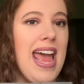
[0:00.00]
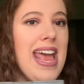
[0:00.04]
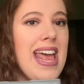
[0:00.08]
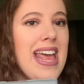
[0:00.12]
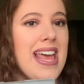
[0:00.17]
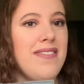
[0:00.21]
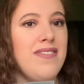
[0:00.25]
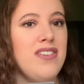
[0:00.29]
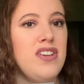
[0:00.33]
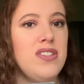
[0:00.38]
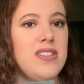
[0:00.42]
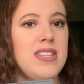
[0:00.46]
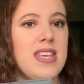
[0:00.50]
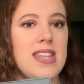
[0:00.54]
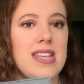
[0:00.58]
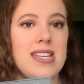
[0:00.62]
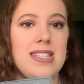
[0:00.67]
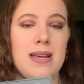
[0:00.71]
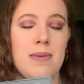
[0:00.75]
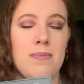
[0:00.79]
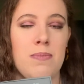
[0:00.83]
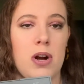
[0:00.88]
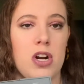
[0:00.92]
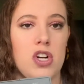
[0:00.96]
If you see
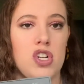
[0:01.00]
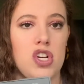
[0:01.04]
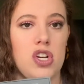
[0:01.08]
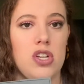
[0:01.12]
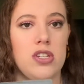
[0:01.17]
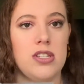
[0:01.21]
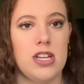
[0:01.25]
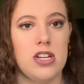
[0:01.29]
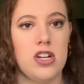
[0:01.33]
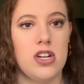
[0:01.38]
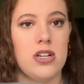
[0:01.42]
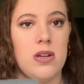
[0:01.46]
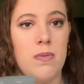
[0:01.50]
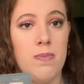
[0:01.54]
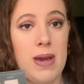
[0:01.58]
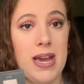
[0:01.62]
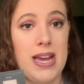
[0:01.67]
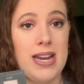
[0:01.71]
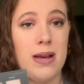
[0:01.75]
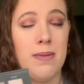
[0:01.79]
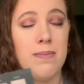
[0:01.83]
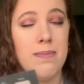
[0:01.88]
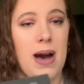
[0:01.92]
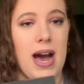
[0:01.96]
this at Marshall's and you're
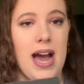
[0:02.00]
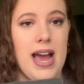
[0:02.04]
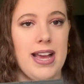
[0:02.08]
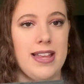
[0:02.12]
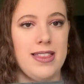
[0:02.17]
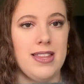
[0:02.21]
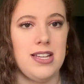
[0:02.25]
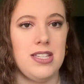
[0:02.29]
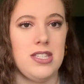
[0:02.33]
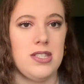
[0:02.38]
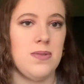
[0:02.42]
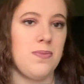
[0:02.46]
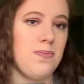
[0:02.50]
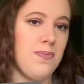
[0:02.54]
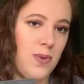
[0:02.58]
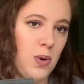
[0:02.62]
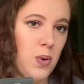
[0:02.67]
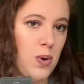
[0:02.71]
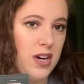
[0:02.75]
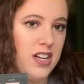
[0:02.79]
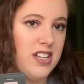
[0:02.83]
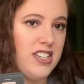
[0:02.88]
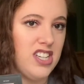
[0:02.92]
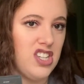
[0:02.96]
debating buying this,
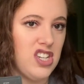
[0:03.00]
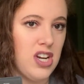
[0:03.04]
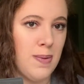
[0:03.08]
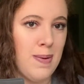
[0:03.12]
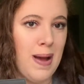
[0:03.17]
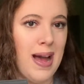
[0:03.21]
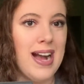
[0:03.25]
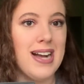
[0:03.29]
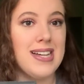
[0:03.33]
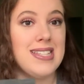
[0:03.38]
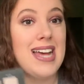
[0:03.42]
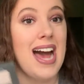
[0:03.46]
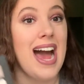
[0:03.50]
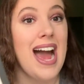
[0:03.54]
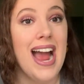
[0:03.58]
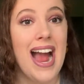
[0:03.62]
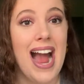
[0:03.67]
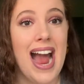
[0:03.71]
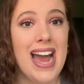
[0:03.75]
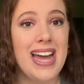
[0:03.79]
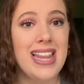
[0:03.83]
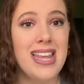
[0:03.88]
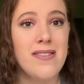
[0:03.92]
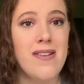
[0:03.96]
or at TJ Maxx, I
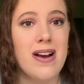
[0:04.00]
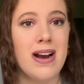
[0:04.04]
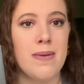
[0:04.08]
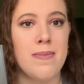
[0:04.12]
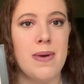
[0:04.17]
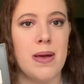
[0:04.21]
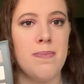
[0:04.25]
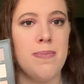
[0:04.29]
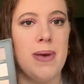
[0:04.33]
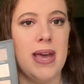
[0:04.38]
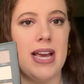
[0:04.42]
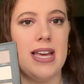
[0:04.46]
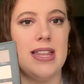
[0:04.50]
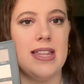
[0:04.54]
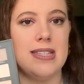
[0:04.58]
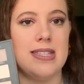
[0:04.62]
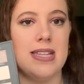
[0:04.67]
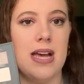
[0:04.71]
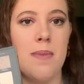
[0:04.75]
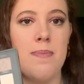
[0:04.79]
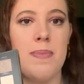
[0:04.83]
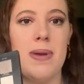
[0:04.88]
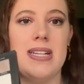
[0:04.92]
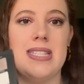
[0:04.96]
highly recommend picking this
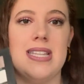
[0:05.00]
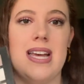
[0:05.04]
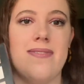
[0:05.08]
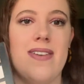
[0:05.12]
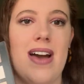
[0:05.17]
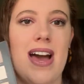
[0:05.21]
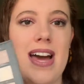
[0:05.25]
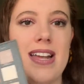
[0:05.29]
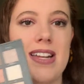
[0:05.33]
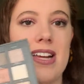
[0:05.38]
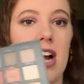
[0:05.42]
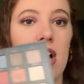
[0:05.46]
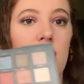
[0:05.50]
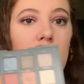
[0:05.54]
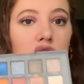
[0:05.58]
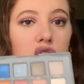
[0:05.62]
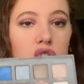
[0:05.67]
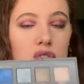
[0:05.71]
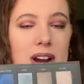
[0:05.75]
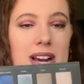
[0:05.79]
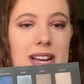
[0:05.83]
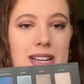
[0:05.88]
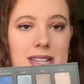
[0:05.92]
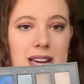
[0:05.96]
up because I've had a
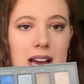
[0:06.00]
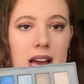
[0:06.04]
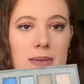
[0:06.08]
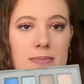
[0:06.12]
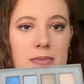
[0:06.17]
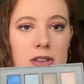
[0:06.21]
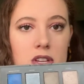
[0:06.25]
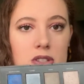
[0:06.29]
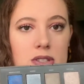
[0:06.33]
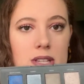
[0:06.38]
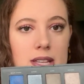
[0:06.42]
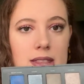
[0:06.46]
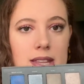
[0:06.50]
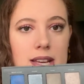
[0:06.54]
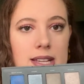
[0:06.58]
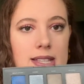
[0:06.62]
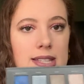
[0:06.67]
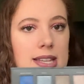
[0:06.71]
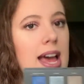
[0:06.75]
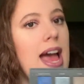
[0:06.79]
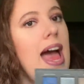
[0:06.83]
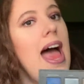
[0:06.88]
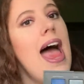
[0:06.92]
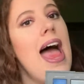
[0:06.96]
great time using this
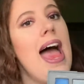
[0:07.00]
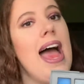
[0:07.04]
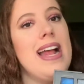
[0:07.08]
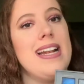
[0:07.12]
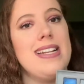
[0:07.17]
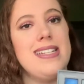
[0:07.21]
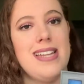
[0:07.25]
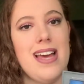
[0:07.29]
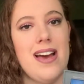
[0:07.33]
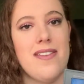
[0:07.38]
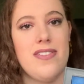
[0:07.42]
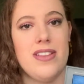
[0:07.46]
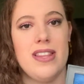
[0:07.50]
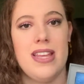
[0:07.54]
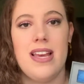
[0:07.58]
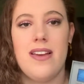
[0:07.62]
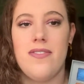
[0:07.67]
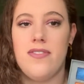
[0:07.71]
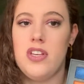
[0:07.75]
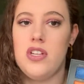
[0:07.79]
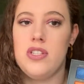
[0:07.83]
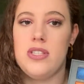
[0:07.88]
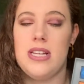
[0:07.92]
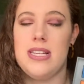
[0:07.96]
and definitely
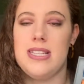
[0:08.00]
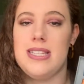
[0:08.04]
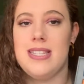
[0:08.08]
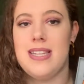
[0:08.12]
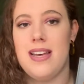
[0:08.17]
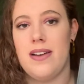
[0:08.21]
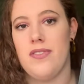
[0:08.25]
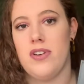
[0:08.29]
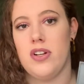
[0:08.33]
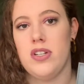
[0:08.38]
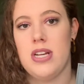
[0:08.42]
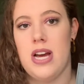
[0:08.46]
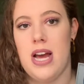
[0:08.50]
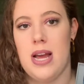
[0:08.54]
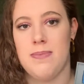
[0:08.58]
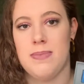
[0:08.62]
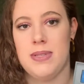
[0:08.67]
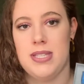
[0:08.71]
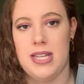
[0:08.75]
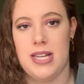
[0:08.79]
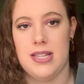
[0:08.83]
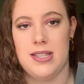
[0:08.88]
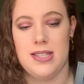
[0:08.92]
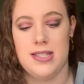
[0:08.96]
have used it several
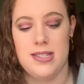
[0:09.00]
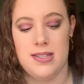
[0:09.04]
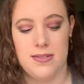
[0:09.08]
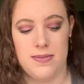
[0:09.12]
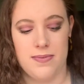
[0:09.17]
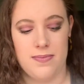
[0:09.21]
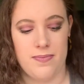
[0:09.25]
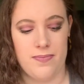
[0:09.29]
times since.